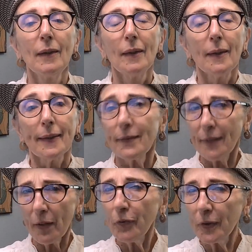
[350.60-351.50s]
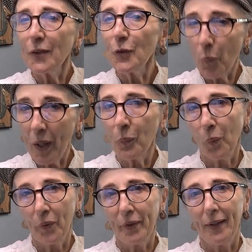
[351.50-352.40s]
This effort is well
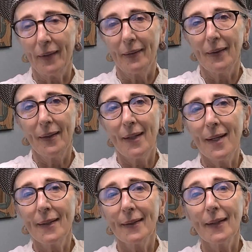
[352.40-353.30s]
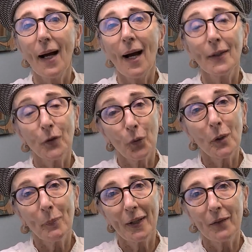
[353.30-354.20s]
worth it, and I truly
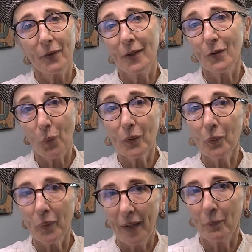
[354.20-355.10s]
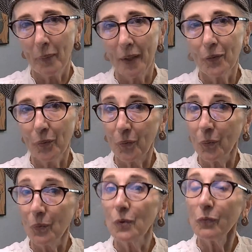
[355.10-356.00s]
believe is what we are meant to do
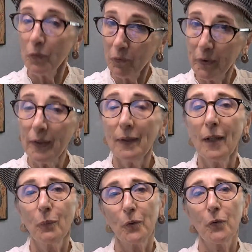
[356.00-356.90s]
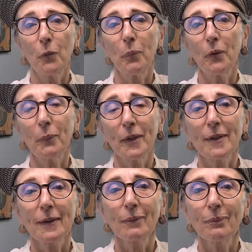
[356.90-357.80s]
to fulfill our true purpose.
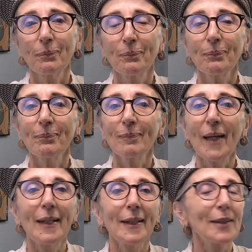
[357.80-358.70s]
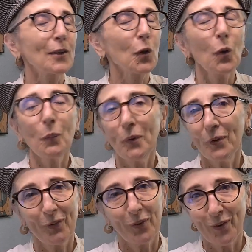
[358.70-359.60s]
So
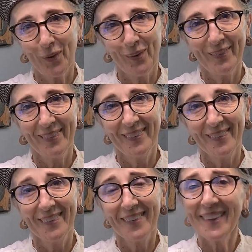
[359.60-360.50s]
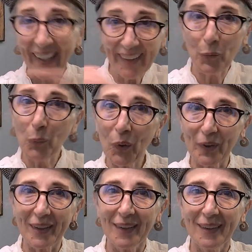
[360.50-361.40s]
beautiful soul, get to work.